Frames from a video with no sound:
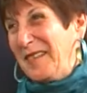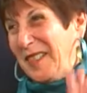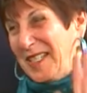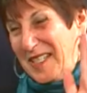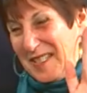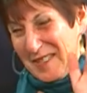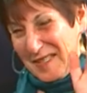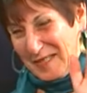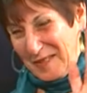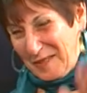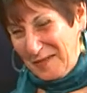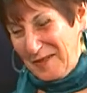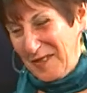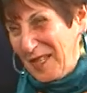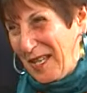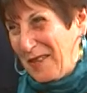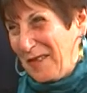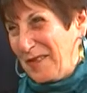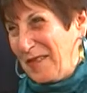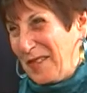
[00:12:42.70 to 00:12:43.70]
leads into
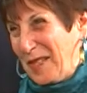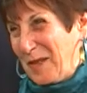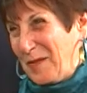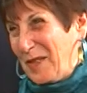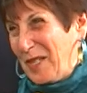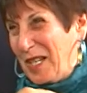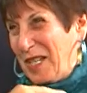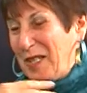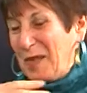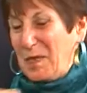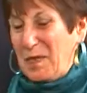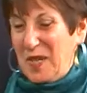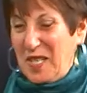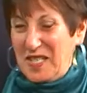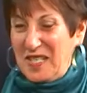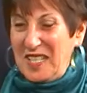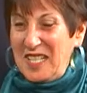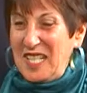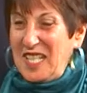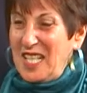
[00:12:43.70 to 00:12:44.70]
another subject. But